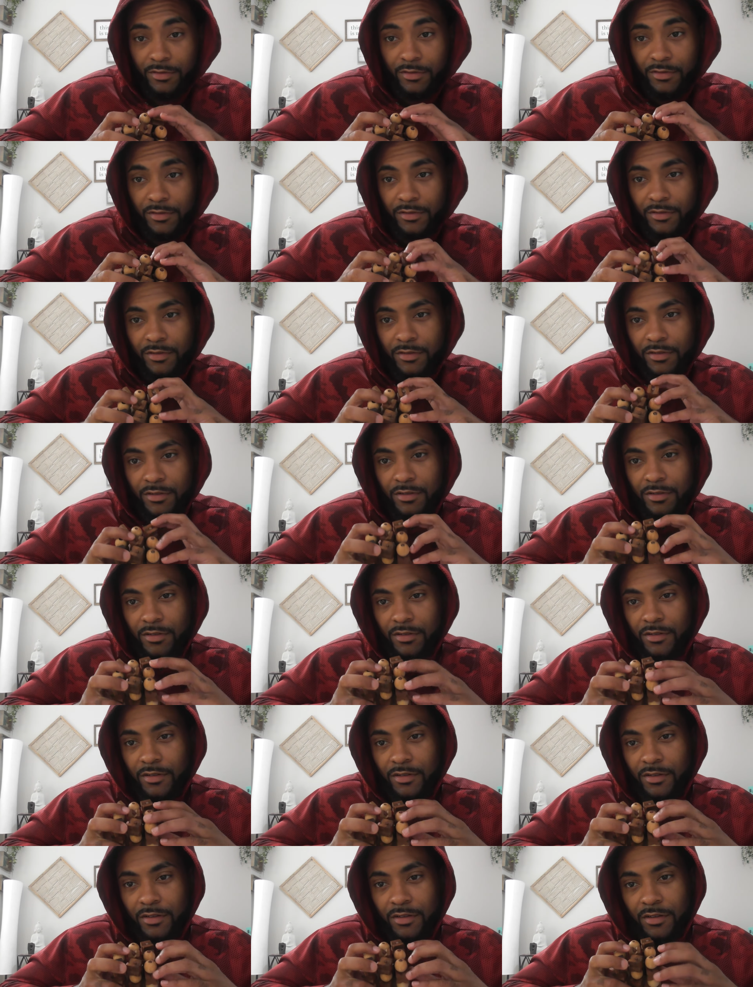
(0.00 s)

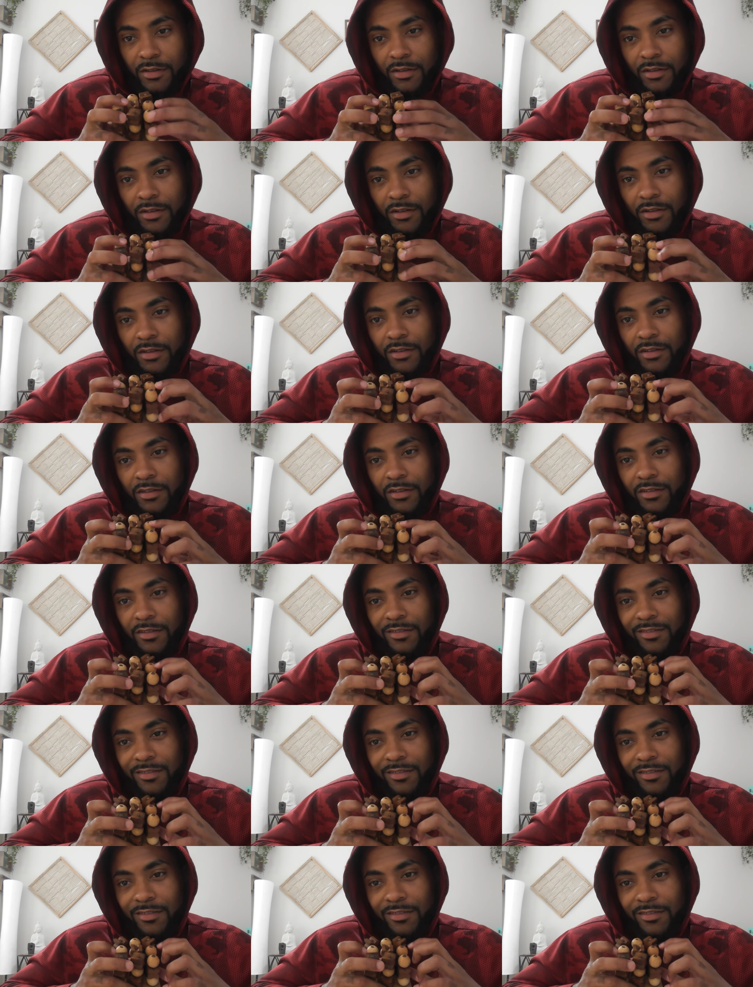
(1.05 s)
Nobody speaks.